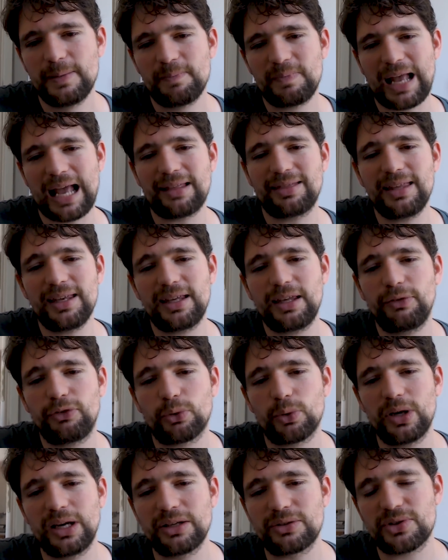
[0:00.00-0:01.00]
I think if
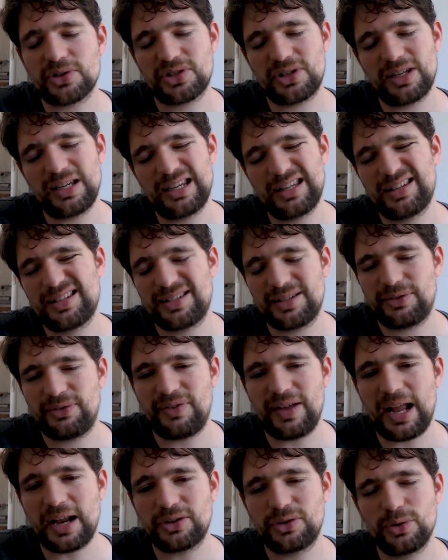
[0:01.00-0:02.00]
you're interested in this
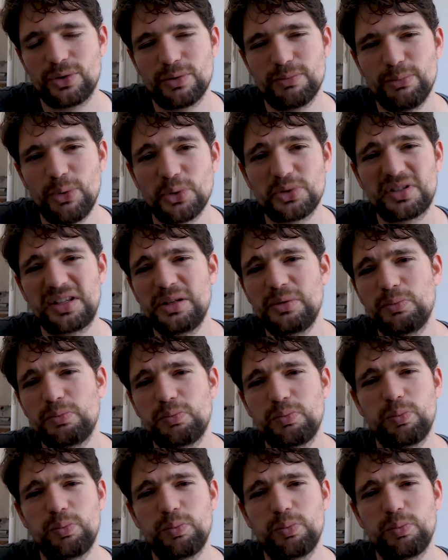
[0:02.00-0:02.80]
effect, you're mostly